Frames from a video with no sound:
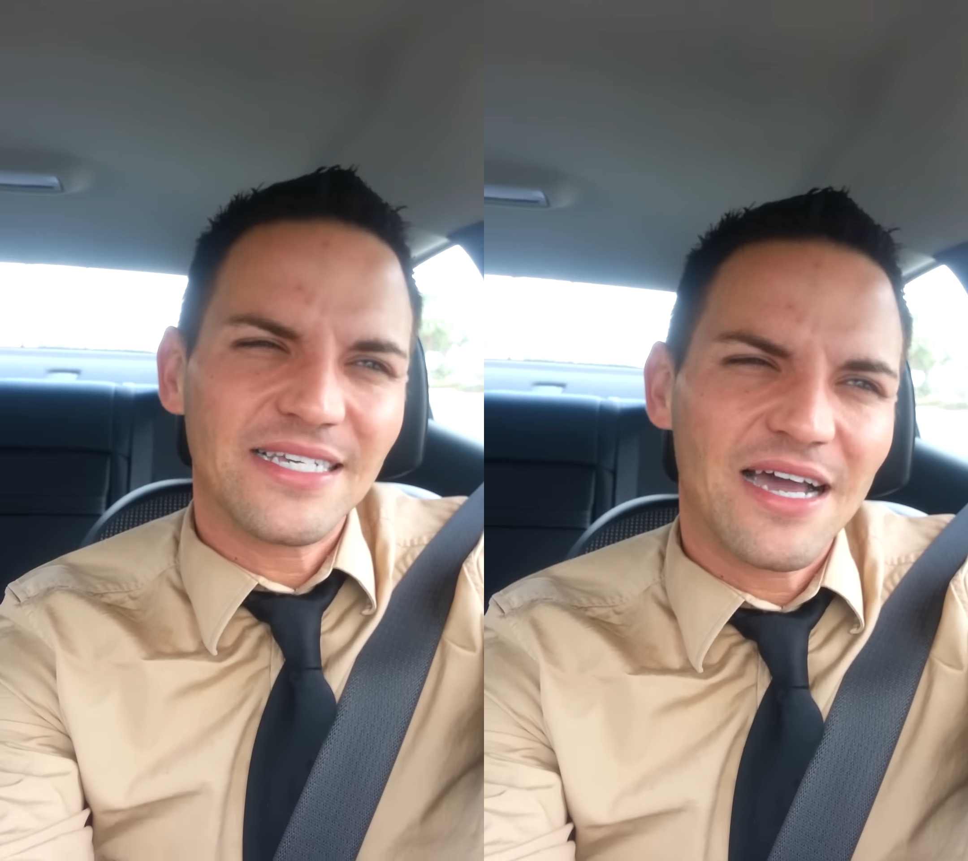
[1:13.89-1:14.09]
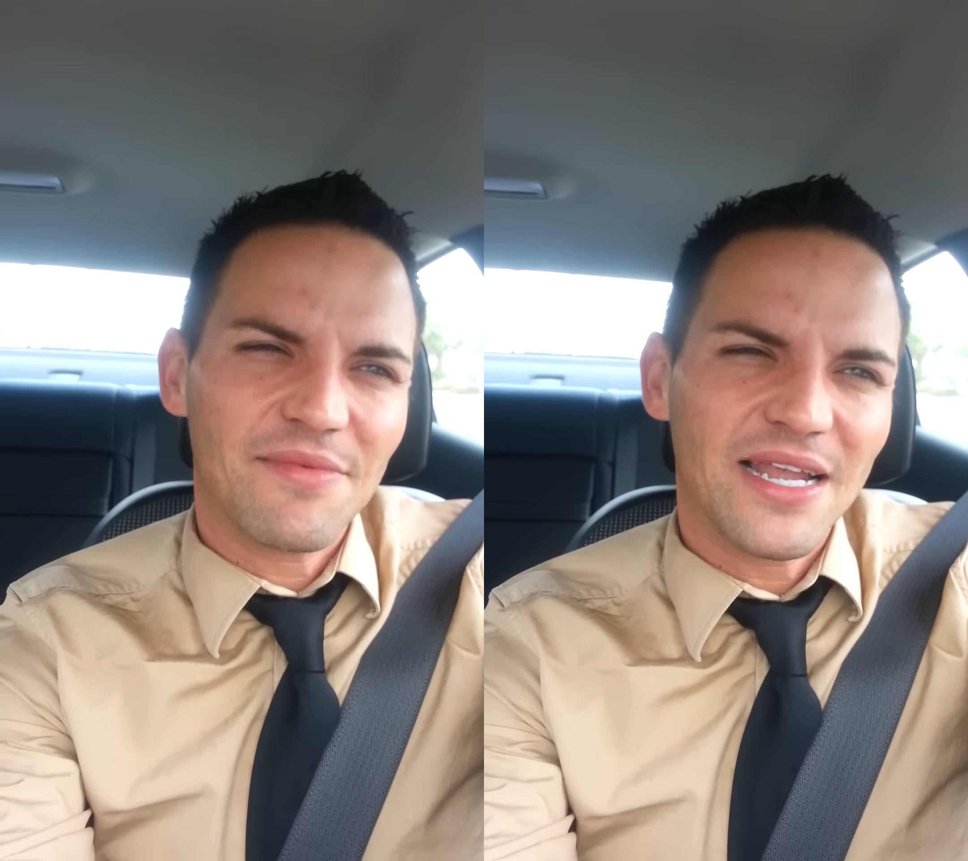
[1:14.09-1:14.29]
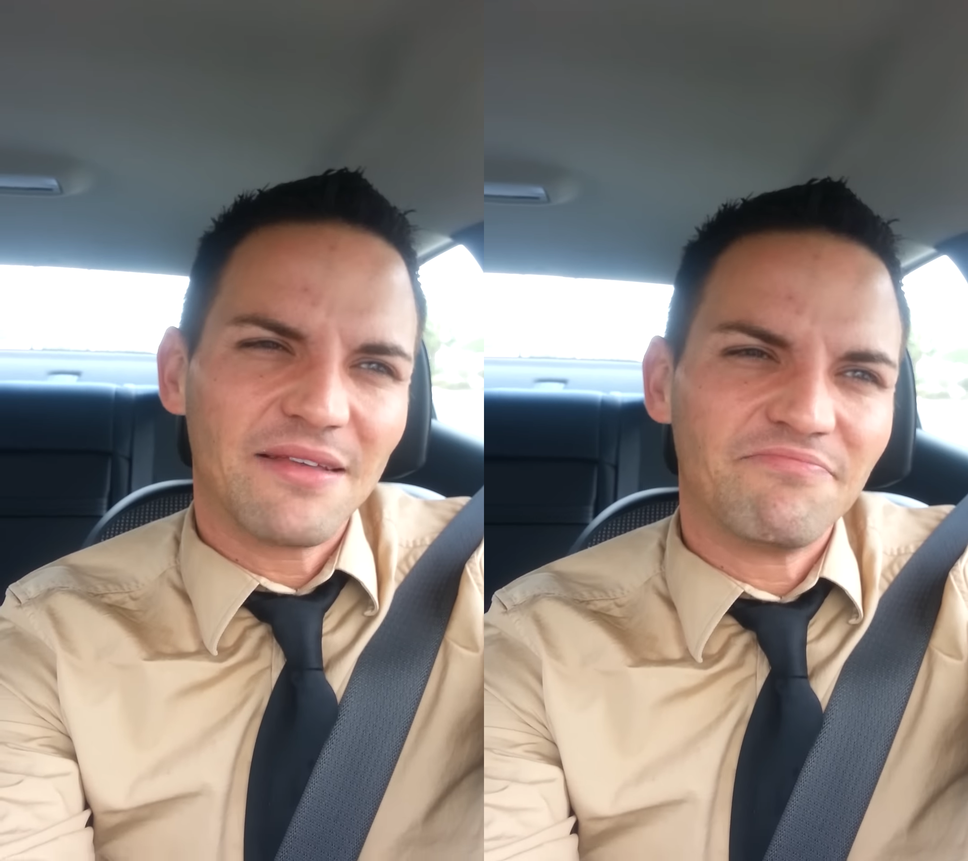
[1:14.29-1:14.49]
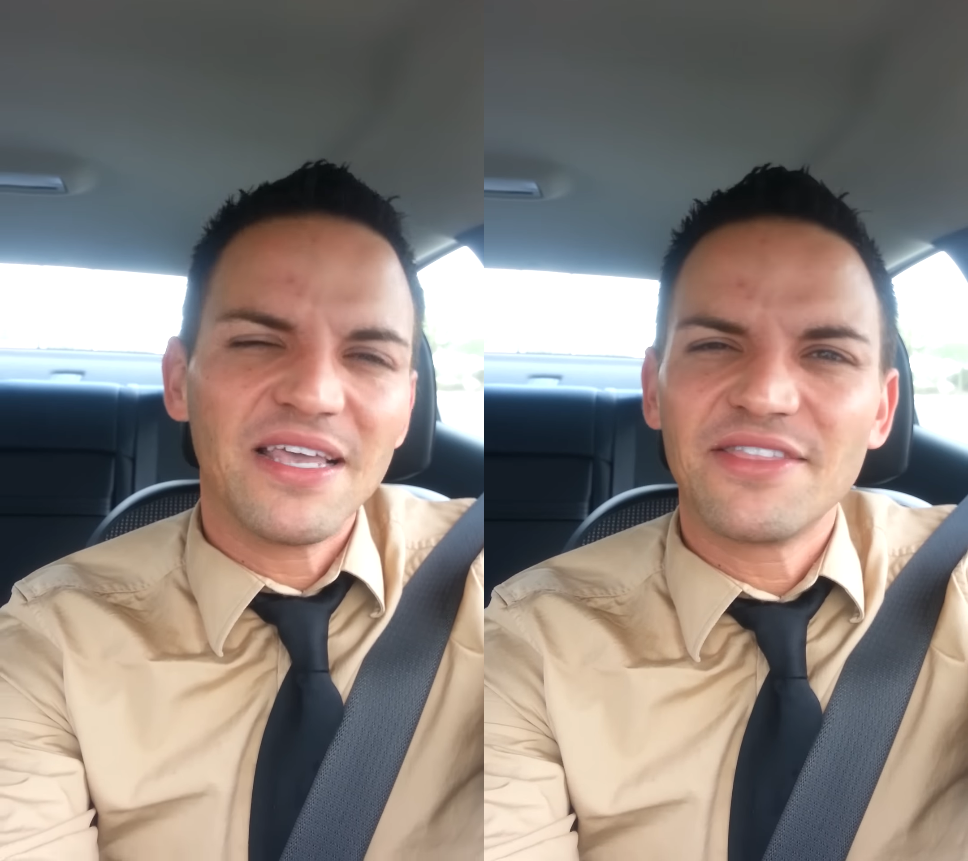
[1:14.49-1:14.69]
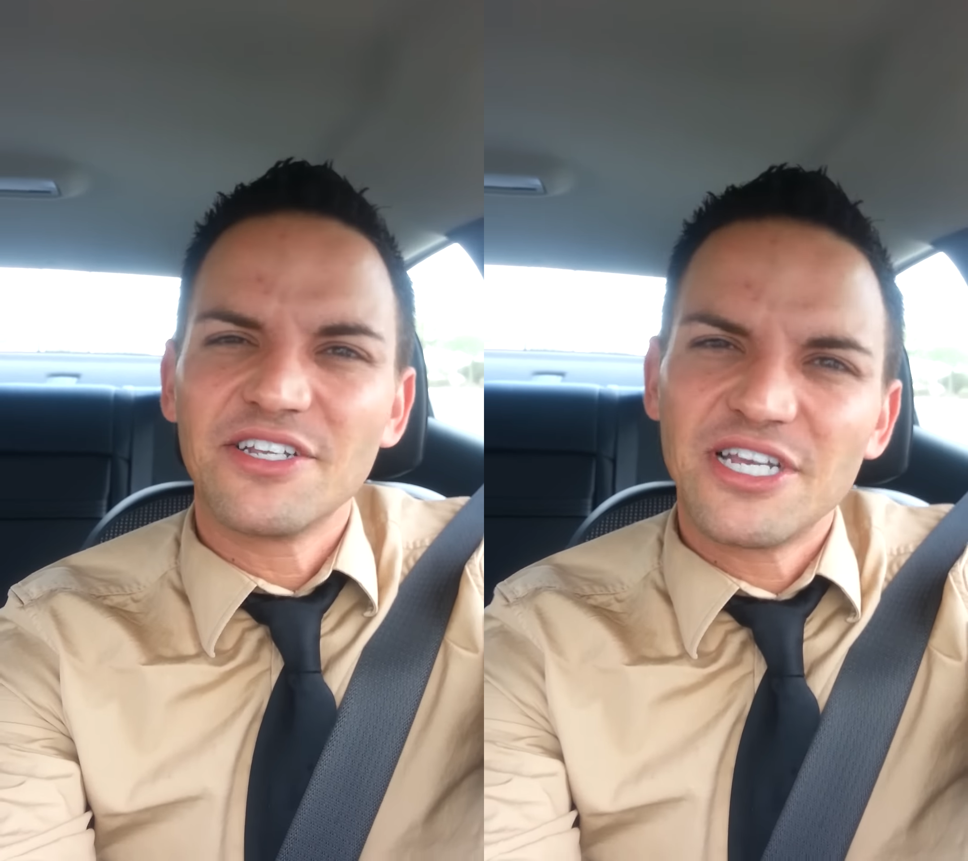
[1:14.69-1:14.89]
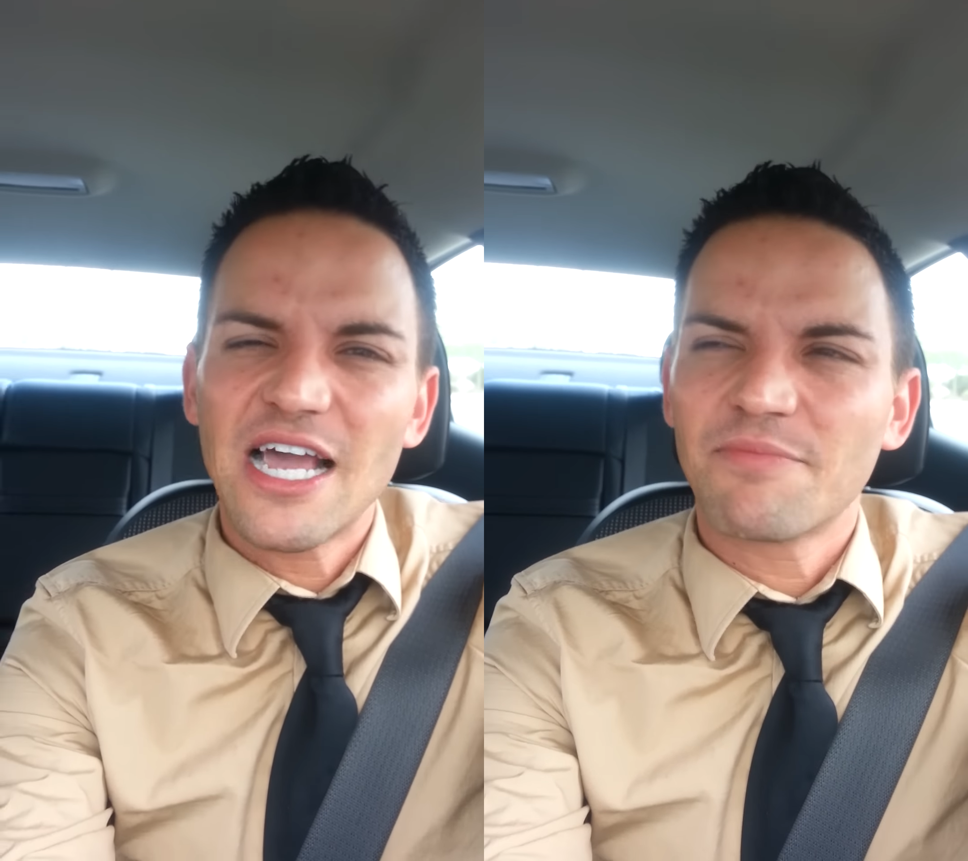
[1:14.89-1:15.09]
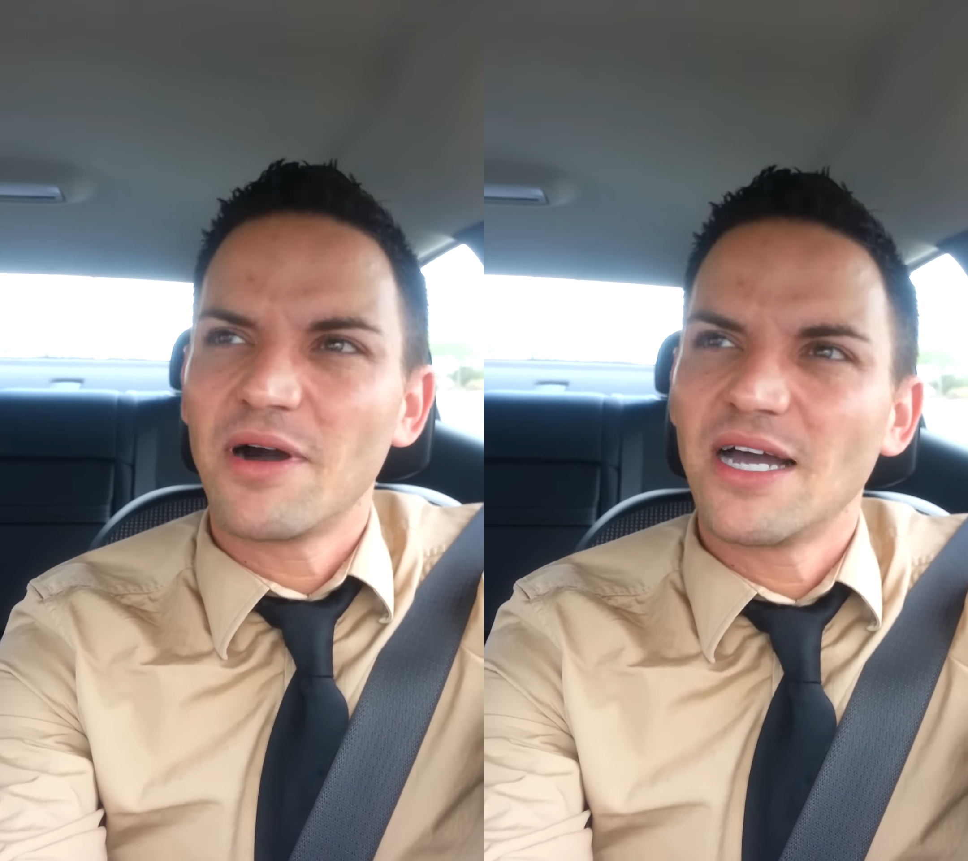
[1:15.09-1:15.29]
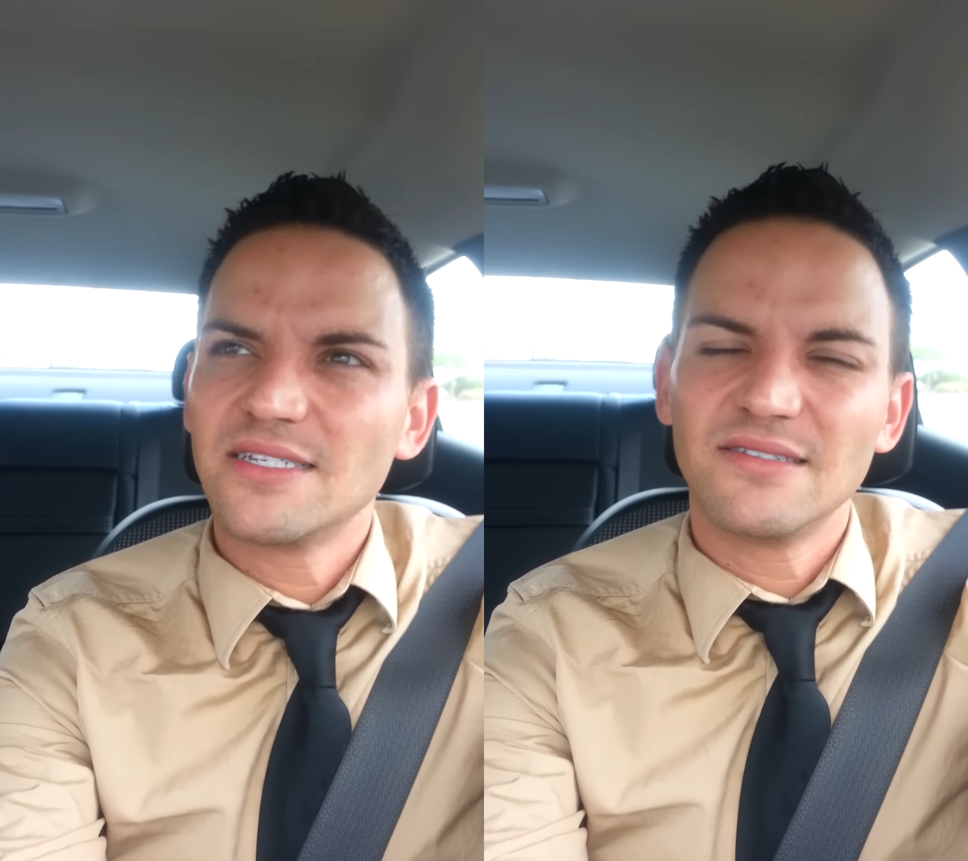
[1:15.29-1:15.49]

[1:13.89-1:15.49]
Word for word: time that I hit the jackpot,